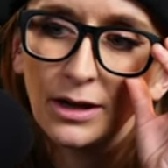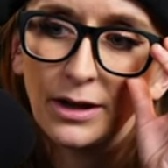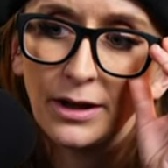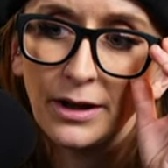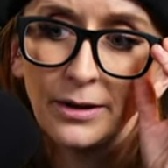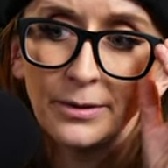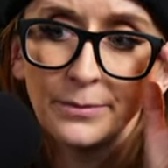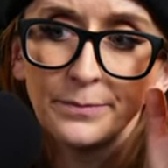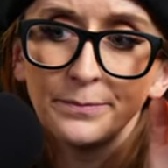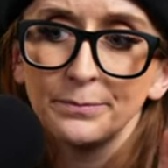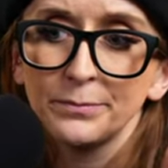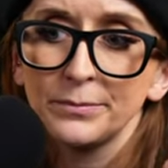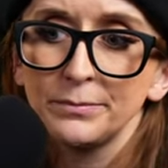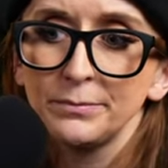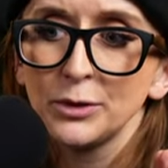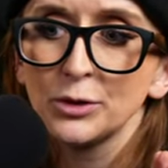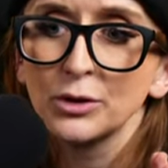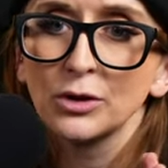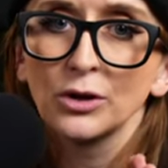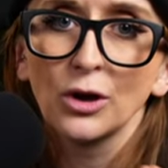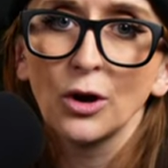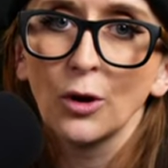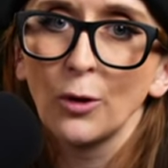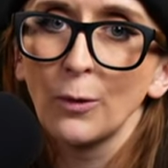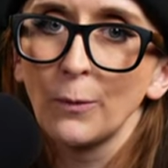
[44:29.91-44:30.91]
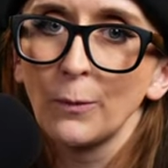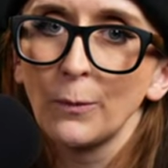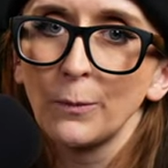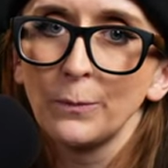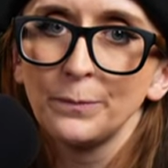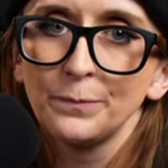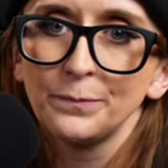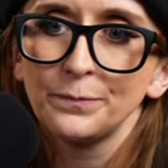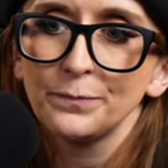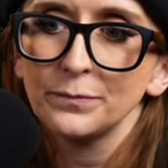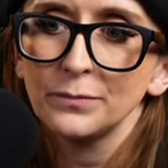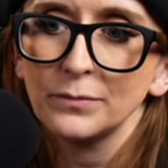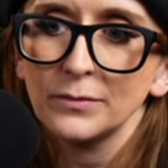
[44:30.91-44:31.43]
Um, you can go
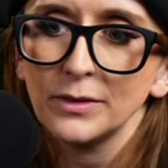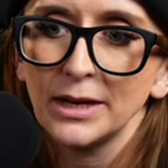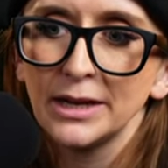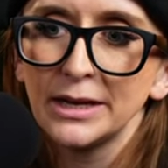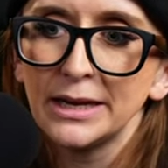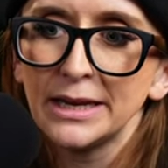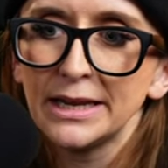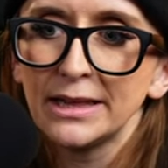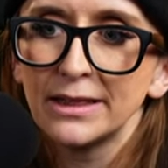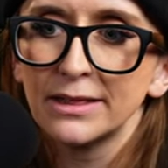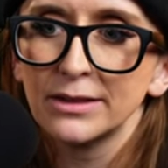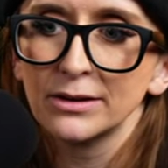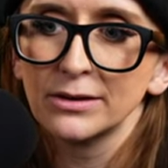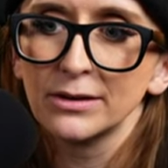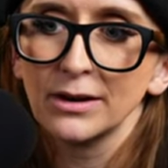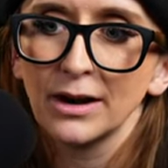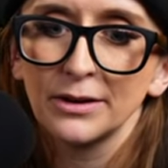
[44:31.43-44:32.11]
in either.